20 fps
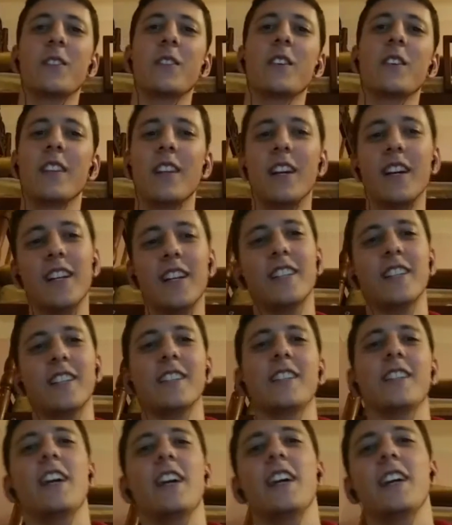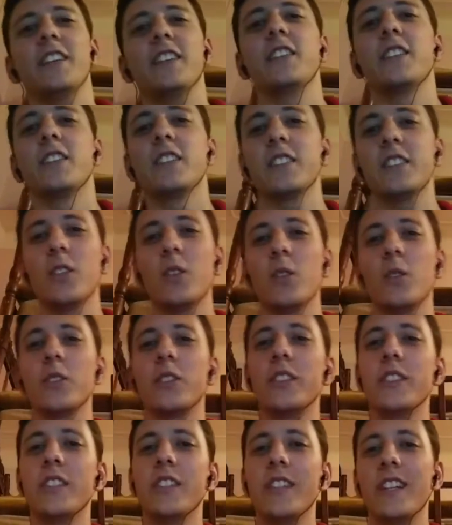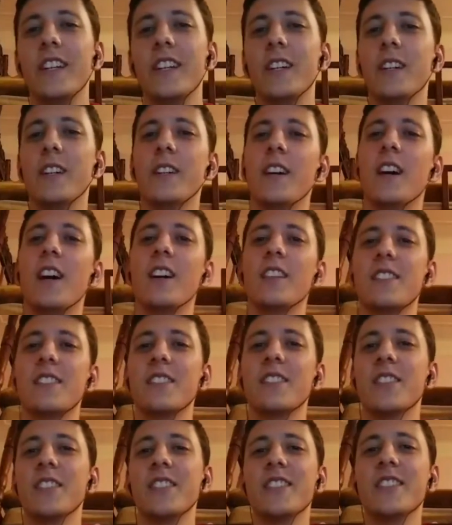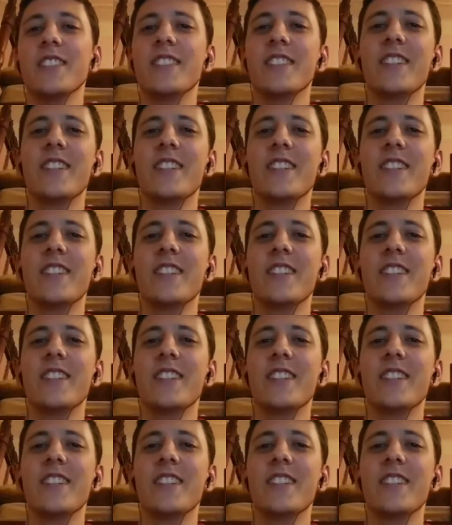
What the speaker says: like 8 years old answers